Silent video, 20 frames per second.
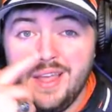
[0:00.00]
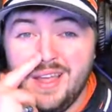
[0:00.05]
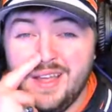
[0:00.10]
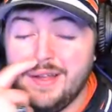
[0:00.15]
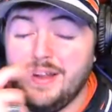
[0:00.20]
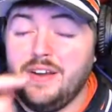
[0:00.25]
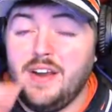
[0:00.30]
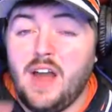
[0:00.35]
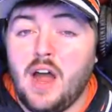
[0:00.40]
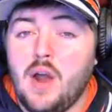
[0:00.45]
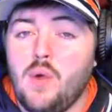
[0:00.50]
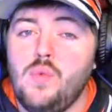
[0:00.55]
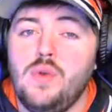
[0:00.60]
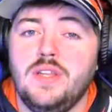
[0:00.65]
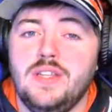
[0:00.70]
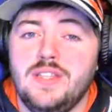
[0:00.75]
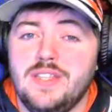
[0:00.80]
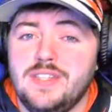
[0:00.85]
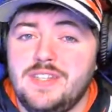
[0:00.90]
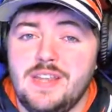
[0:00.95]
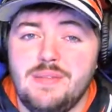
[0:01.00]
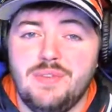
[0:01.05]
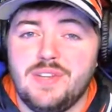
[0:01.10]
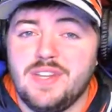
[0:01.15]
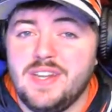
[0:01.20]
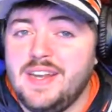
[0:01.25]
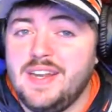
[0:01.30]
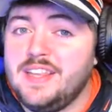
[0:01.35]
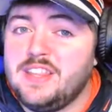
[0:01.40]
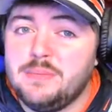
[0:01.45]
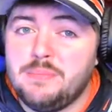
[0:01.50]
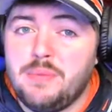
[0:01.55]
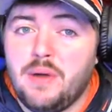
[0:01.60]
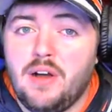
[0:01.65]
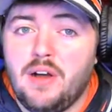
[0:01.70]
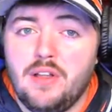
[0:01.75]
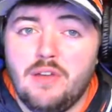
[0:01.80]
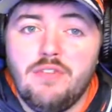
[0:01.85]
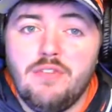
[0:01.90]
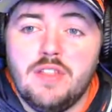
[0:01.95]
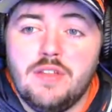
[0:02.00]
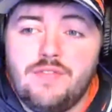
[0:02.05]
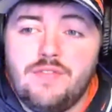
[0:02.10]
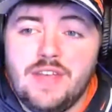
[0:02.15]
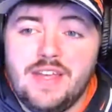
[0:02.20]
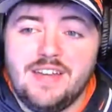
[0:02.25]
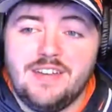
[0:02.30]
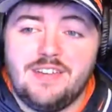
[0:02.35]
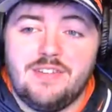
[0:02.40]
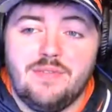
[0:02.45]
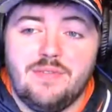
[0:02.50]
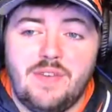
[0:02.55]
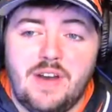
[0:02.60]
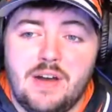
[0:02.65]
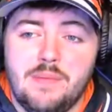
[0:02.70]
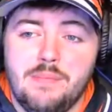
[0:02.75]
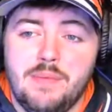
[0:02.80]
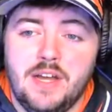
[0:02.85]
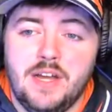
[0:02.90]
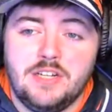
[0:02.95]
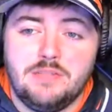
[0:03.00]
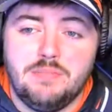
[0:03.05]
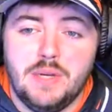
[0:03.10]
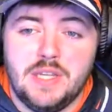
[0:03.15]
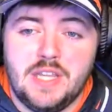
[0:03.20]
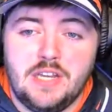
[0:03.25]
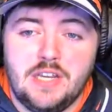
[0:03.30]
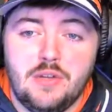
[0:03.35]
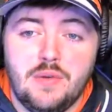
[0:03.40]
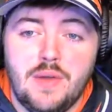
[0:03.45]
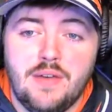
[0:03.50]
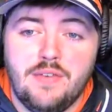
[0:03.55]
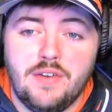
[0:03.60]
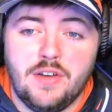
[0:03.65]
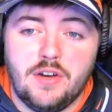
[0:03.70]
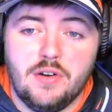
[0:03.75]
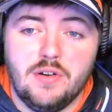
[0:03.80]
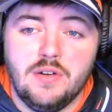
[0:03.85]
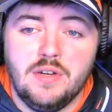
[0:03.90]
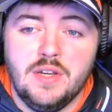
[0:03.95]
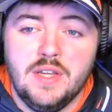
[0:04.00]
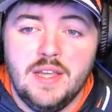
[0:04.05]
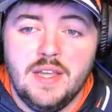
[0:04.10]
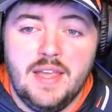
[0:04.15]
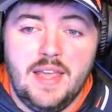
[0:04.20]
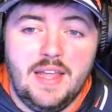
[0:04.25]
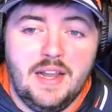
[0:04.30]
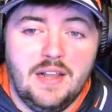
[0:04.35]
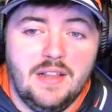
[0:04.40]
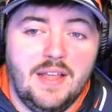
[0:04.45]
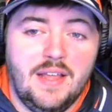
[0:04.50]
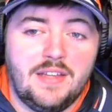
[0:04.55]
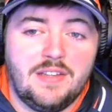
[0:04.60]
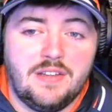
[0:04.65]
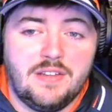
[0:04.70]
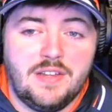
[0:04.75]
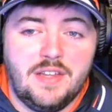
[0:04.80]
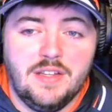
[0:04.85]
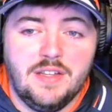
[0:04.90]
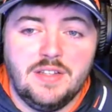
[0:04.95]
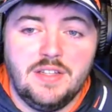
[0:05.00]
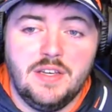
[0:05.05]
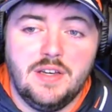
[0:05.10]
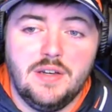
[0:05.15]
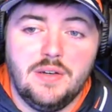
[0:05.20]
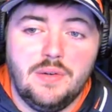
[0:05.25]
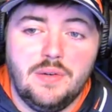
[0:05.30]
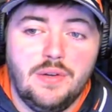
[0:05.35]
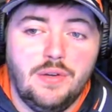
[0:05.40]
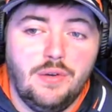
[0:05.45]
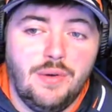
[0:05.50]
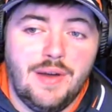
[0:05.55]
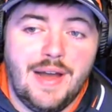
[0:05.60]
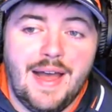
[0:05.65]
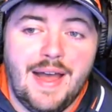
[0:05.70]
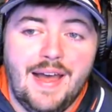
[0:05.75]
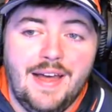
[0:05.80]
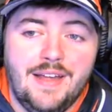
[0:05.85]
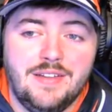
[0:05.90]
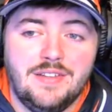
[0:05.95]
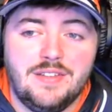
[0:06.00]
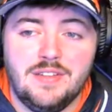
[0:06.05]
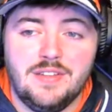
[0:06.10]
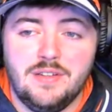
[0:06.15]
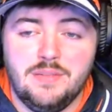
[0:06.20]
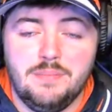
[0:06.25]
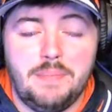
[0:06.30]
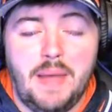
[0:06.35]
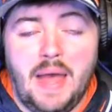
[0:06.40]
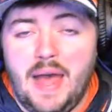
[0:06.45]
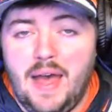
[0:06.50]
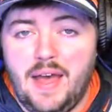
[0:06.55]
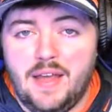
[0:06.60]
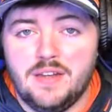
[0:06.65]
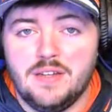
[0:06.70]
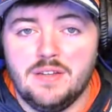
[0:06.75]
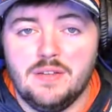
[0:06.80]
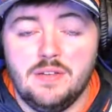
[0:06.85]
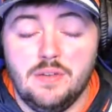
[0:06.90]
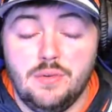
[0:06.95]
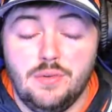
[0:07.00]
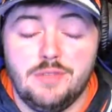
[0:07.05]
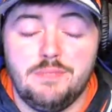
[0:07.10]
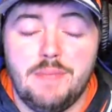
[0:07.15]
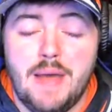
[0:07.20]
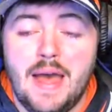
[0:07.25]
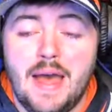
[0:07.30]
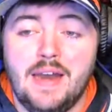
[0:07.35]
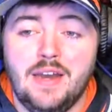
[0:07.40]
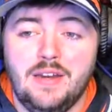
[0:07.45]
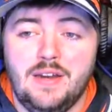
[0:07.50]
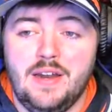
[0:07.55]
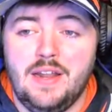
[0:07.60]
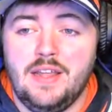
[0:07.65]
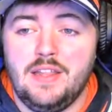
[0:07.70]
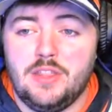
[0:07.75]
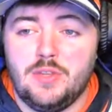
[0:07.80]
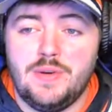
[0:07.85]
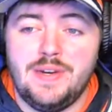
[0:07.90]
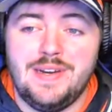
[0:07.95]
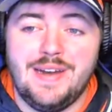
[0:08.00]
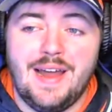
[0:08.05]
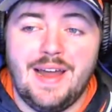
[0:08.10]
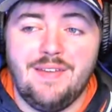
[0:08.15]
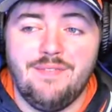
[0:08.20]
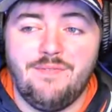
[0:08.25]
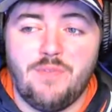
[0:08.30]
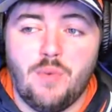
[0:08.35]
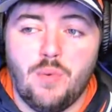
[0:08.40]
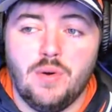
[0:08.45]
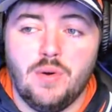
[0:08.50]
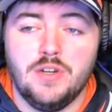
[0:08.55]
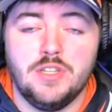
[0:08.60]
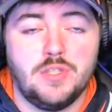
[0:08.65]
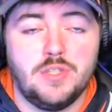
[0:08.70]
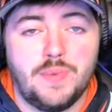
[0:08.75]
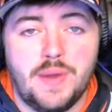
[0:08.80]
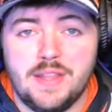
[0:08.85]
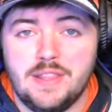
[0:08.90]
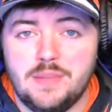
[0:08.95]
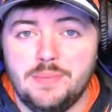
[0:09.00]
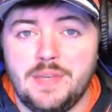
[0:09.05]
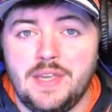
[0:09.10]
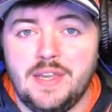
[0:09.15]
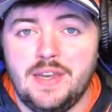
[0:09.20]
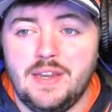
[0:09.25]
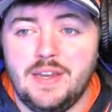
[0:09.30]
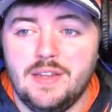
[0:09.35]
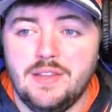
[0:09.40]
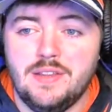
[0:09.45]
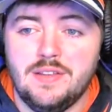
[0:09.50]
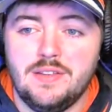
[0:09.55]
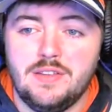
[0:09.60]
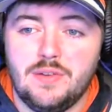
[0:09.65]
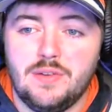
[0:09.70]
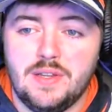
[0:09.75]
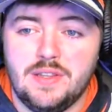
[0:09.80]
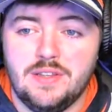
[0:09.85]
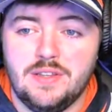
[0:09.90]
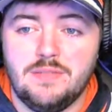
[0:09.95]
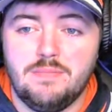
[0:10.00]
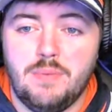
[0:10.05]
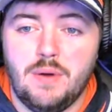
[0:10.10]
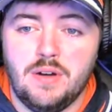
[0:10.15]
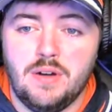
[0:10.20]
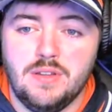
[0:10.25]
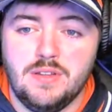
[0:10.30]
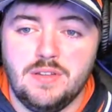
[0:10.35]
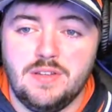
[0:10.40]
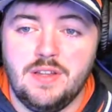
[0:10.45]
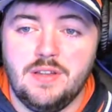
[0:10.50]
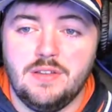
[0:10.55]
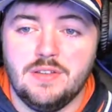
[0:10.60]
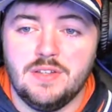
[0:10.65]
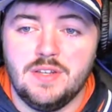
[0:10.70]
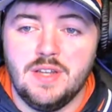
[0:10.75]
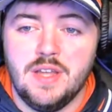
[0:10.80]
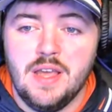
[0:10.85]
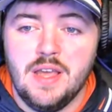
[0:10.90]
not really the team is going to hit the ball over the fence very much, but they do have a girl in Alexis Gilio who has batted a 3.94 throughout this part of the season.